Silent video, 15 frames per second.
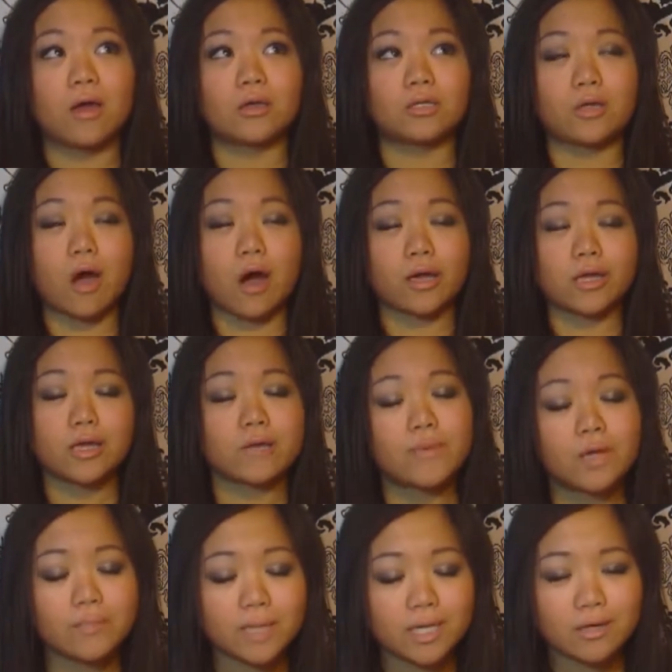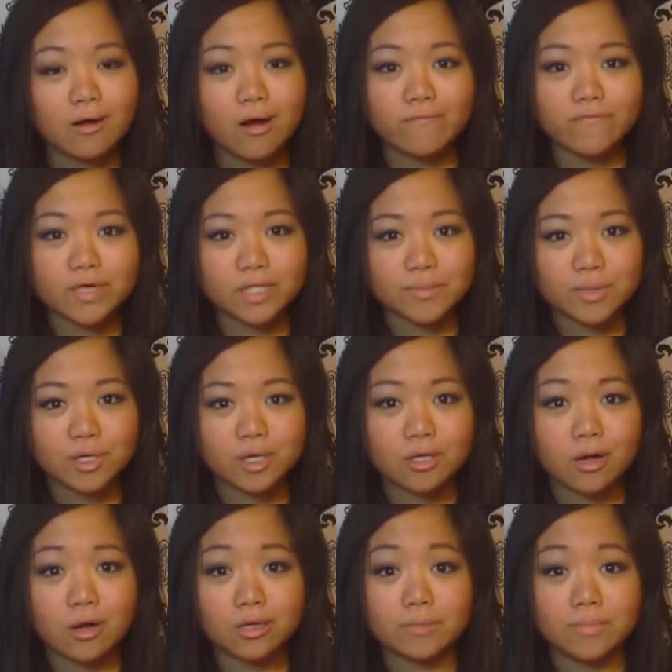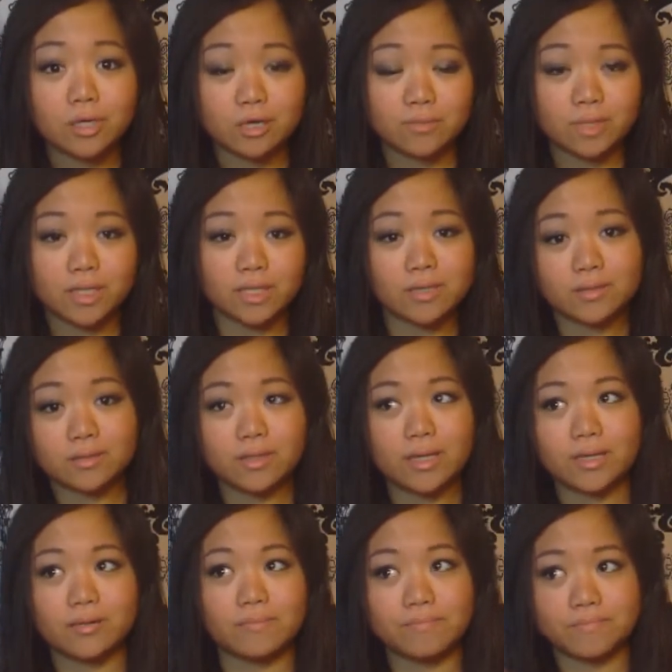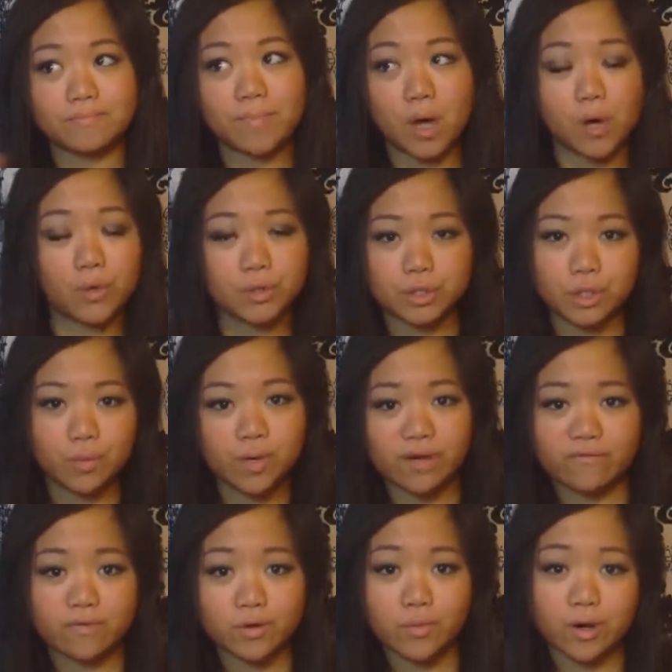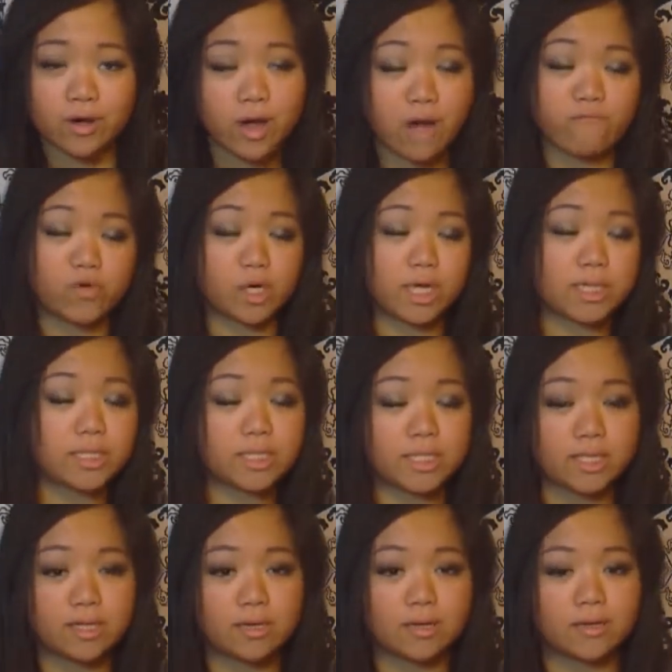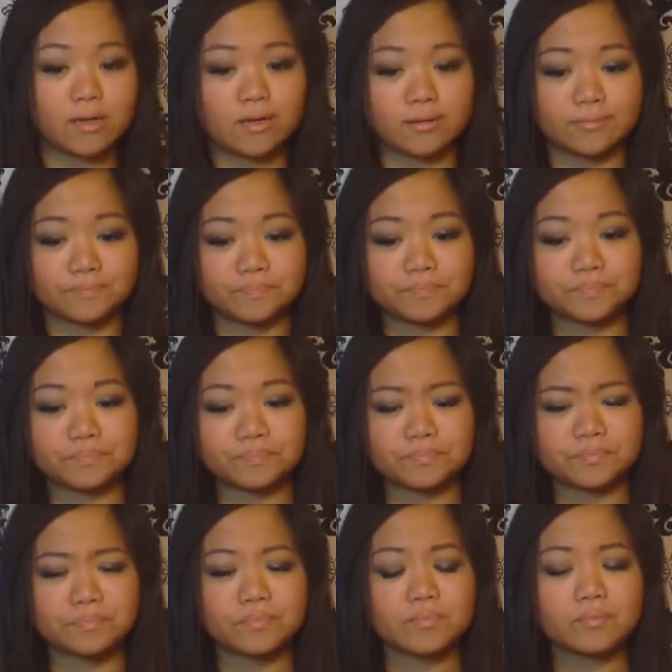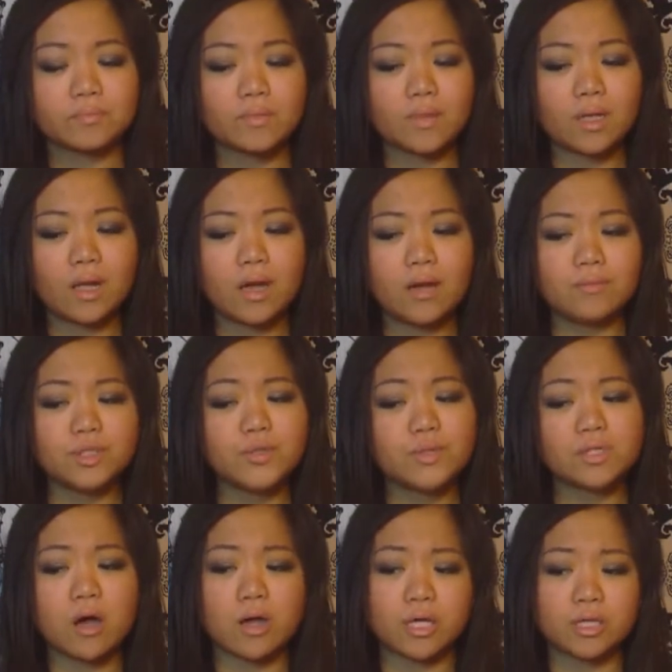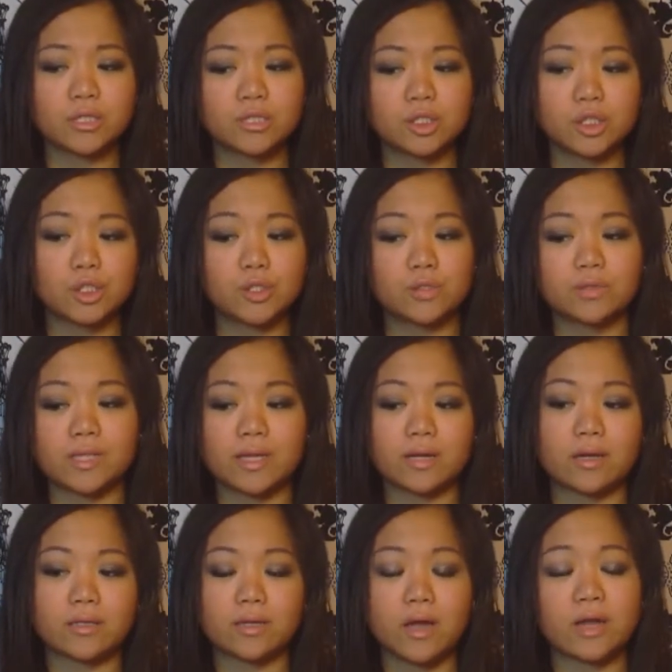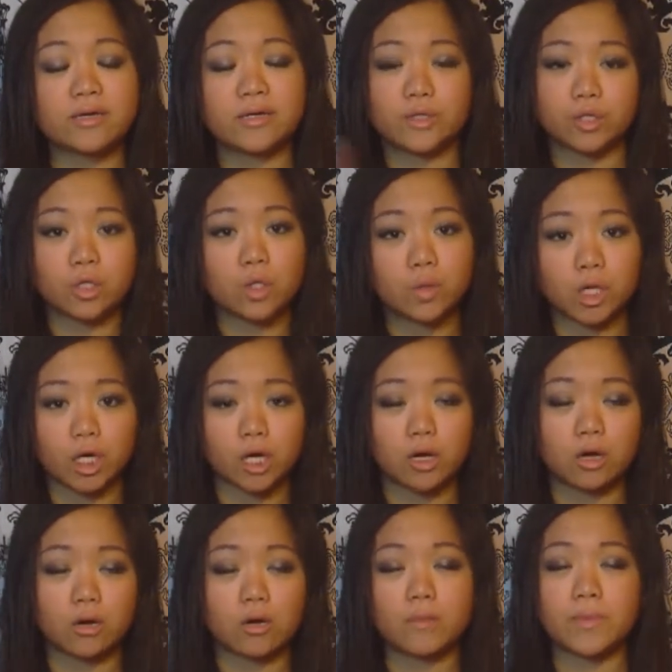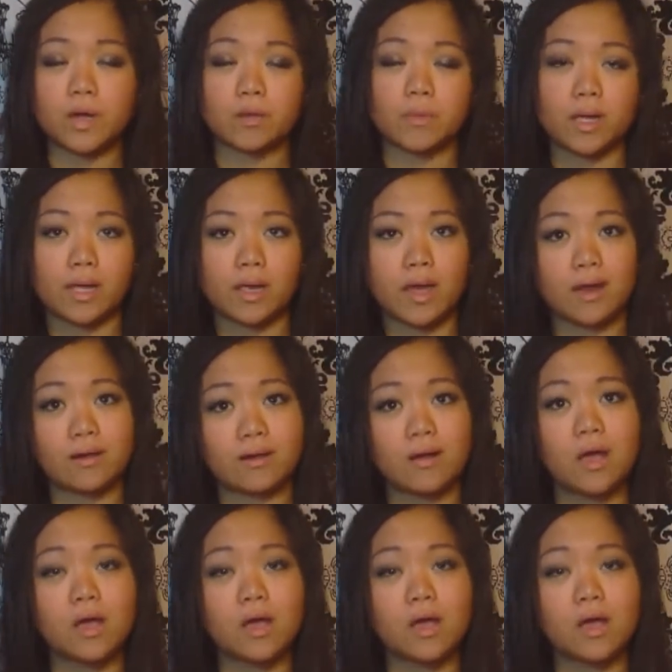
talking about me on Facebook on a public like post or whatever where everyone can see it, and she was talking to like another coworker about me, and